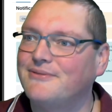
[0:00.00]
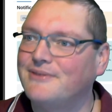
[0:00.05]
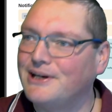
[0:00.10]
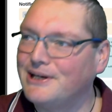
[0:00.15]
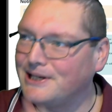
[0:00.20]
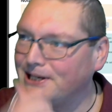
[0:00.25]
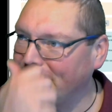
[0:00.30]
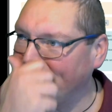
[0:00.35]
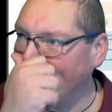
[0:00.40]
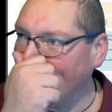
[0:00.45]

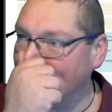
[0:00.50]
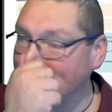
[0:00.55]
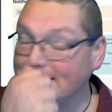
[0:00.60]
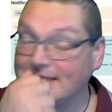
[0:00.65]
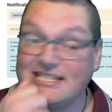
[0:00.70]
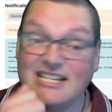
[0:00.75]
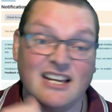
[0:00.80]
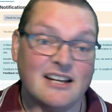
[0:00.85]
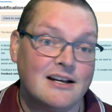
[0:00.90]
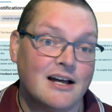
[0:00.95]
Okay, as I
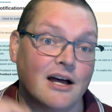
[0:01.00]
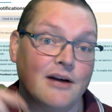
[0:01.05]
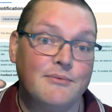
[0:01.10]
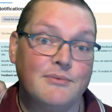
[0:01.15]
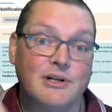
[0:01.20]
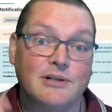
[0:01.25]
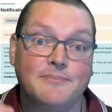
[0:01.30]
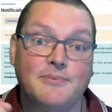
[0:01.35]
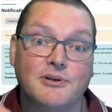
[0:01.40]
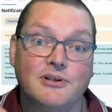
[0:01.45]
said, I
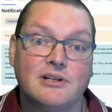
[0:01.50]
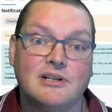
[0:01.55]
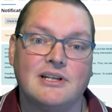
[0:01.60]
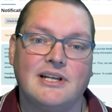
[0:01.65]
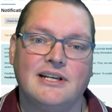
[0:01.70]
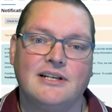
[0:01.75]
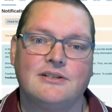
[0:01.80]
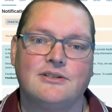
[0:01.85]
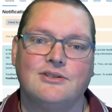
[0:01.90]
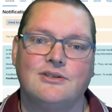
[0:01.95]
will put a
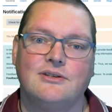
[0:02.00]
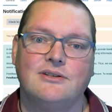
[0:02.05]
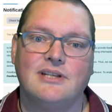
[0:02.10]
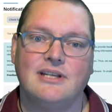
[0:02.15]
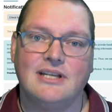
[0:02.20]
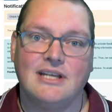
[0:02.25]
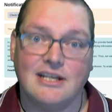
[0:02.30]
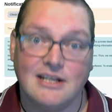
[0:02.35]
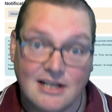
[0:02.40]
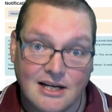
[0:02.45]
link to the
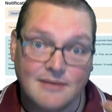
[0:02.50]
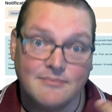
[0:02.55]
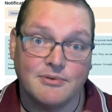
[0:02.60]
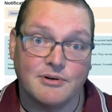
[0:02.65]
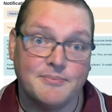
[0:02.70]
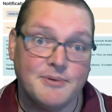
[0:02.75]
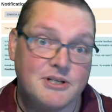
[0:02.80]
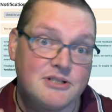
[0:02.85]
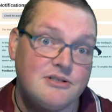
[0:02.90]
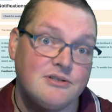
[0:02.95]
GitHub
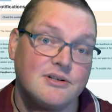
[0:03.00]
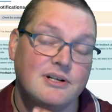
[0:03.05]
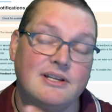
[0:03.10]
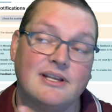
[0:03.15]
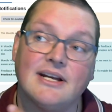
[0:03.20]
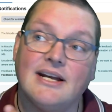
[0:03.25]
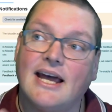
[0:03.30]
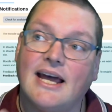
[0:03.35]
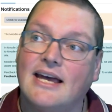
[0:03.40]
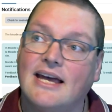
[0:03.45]
repository
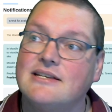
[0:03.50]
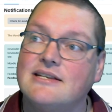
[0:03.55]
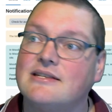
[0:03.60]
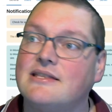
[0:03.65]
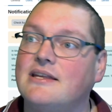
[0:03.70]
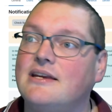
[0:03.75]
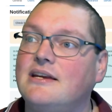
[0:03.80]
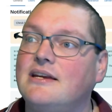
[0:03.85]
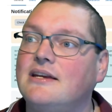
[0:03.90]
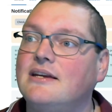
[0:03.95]
that has
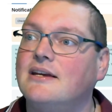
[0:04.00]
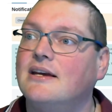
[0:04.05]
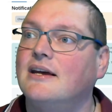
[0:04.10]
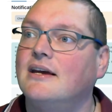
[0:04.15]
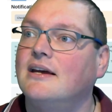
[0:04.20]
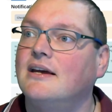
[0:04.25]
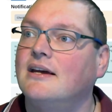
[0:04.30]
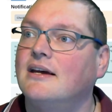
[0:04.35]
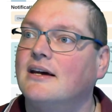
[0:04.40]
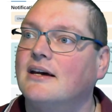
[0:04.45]
the
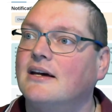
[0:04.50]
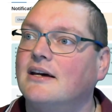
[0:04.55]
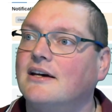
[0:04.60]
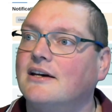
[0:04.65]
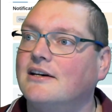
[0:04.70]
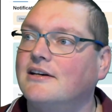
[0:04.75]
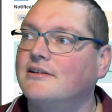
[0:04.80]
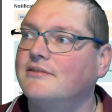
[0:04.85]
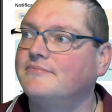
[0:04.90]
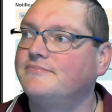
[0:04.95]

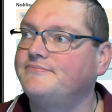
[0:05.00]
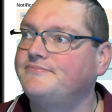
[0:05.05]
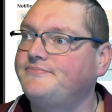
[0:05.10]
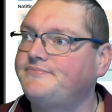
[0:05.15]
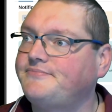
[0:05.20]
Ansible